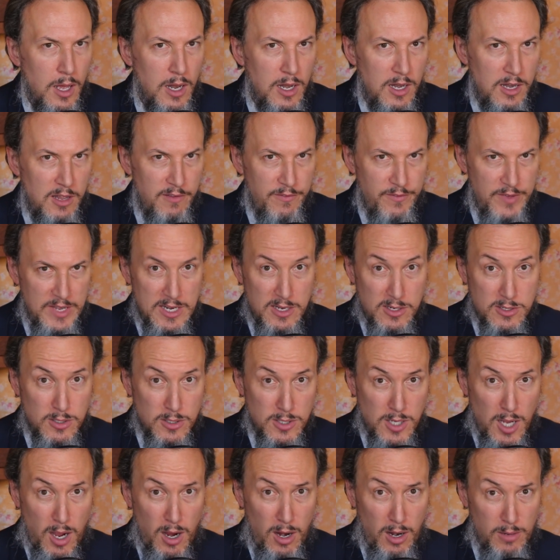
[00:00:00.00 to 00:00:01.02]

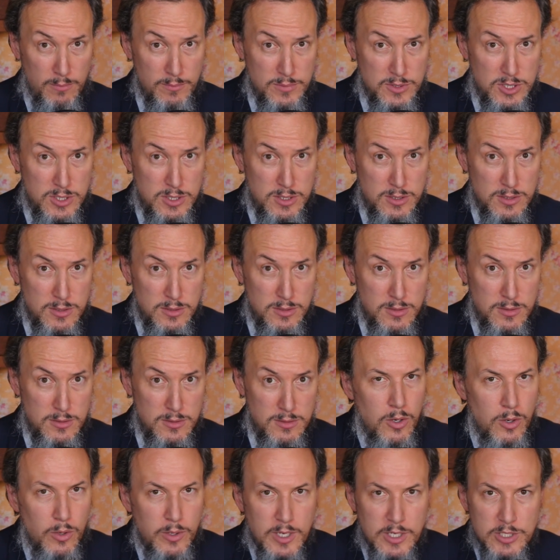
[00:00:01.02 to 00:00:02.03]
Levitical garbs.
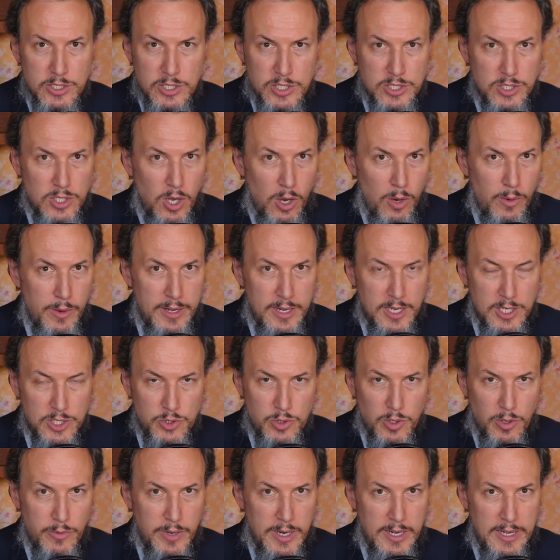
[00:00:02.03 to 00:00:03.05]
Who can just go in
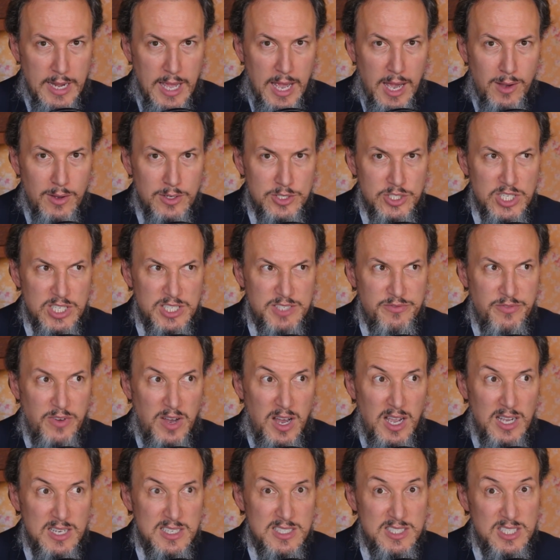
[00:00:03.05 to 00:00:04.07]
Israel right now and just
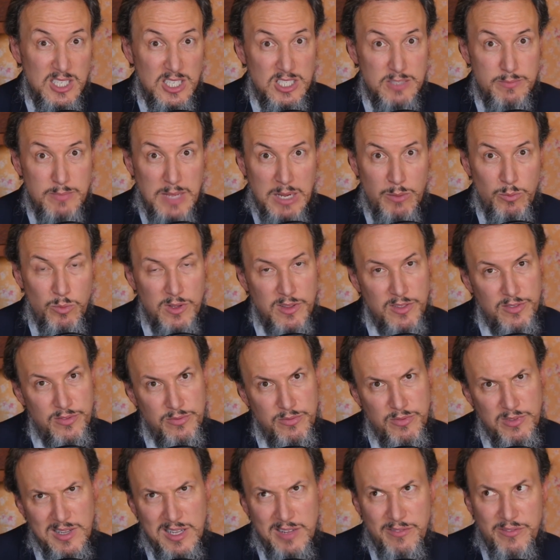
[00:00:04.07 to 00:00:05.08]
find 6 men with
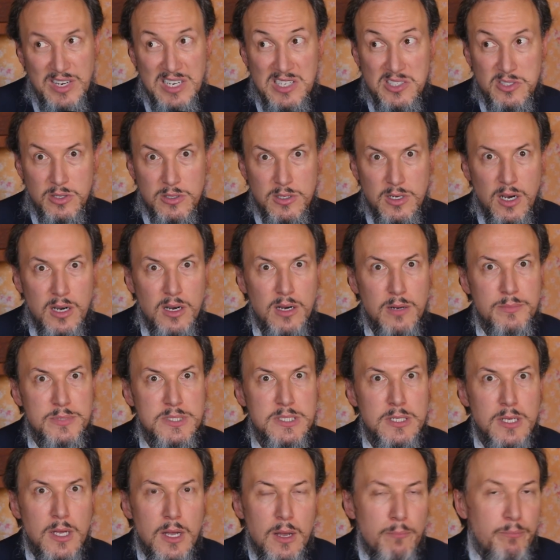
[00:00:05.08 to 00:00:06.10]
Levitical
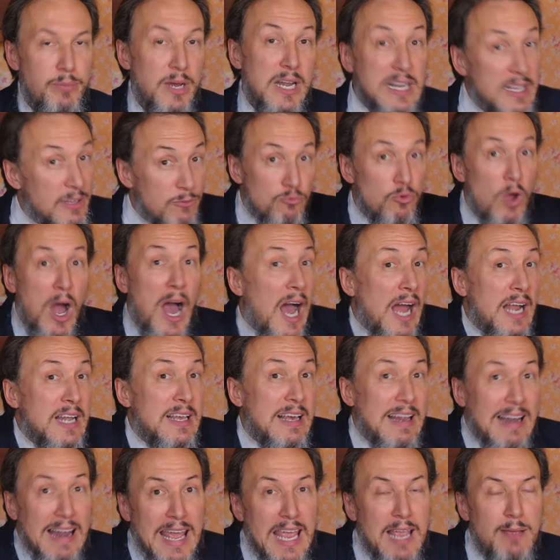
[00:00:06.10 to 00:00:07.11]
garbs? But
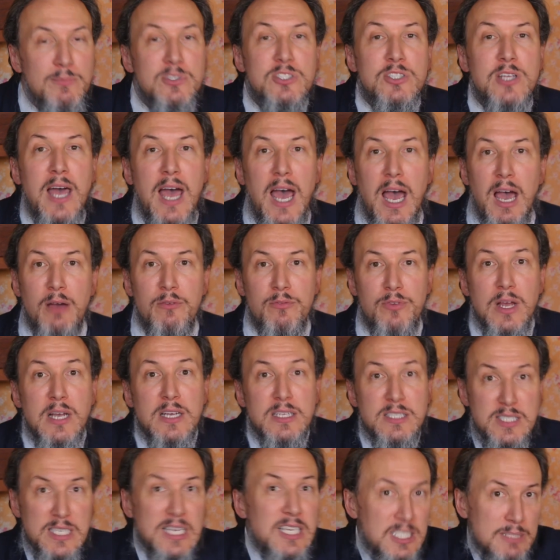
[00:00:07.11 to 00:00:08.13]
Ron claims to have
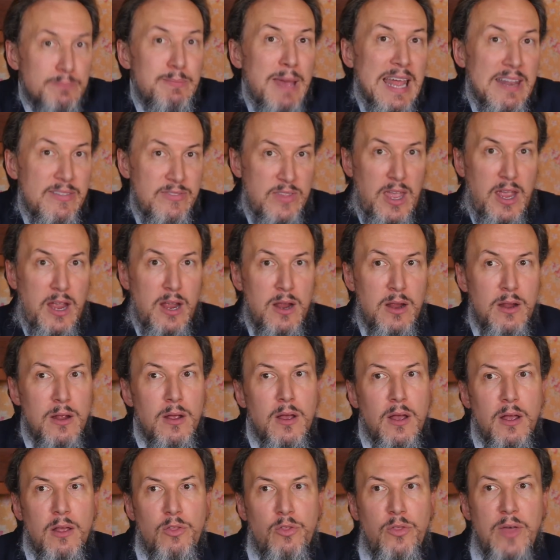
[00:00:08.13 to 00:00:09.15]
6 men there
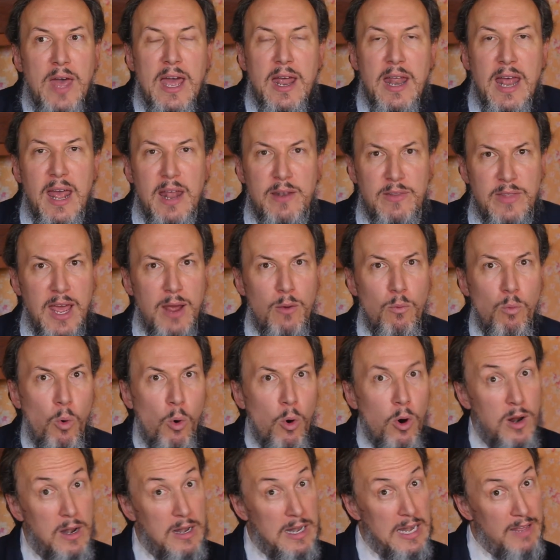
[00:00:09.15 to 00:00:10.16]
that
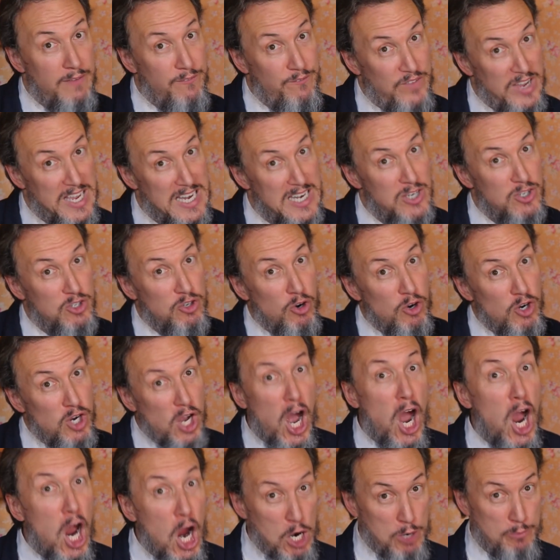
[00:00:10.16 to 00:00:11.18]
wore Levitical
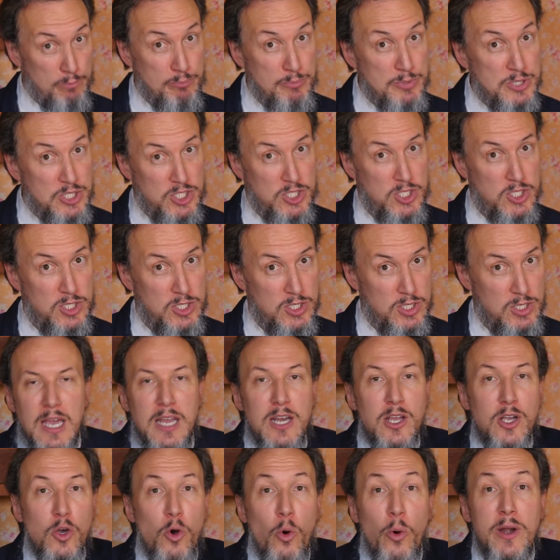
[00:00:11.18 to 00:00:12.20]
garbs.
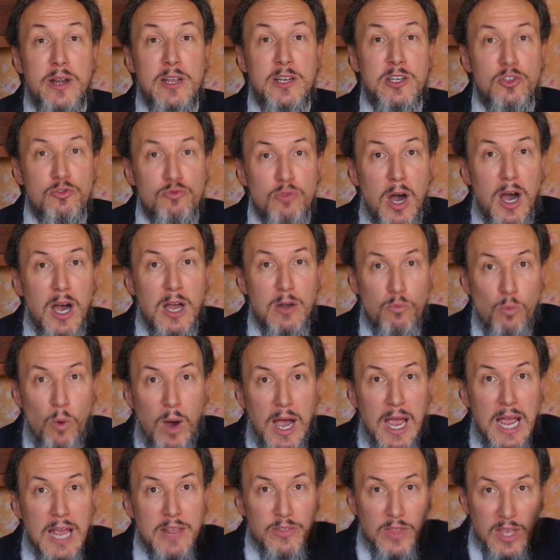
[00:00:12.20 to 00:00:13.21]
And according to Ron
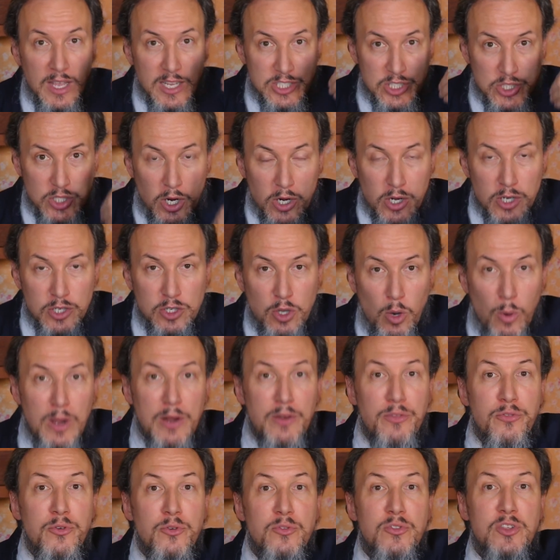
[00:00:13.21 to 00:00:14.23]
Wyatt, they started
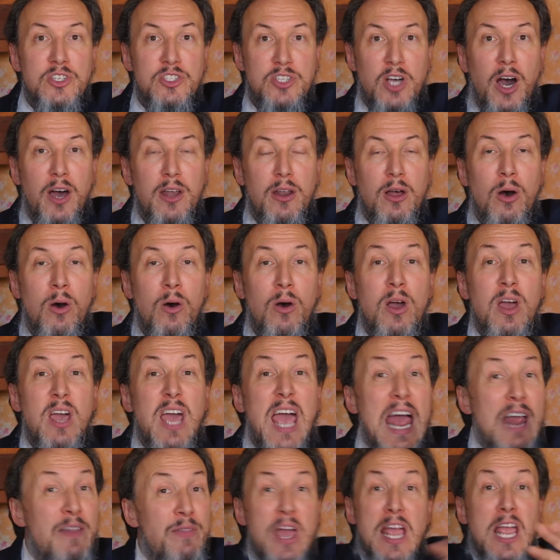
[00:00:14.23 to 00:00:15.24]
going through the tunnel
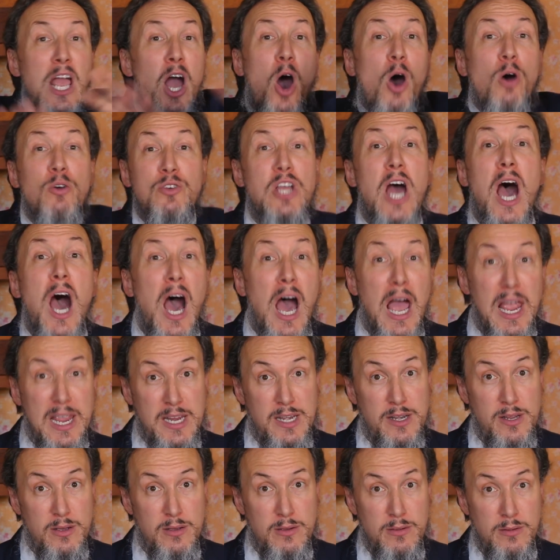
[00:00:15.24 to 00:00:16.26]
and they all
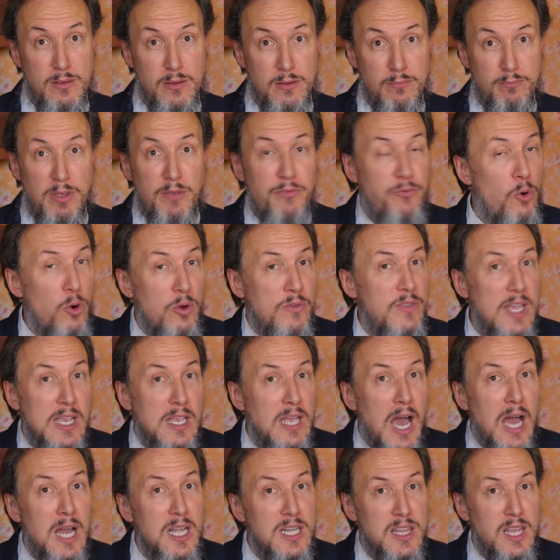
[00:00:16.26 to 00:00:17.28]
died before they
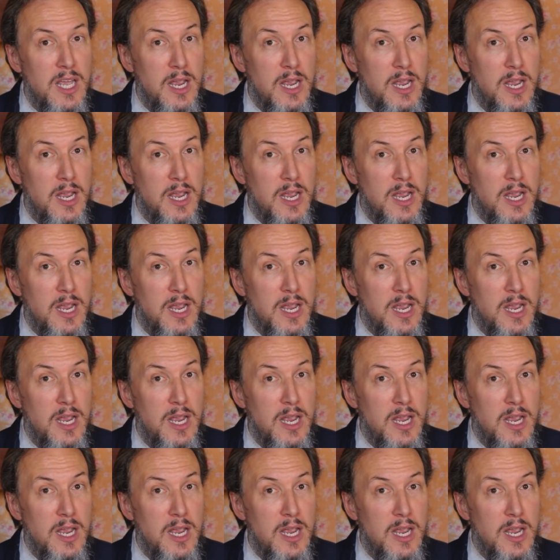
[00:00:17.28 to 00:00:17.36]
got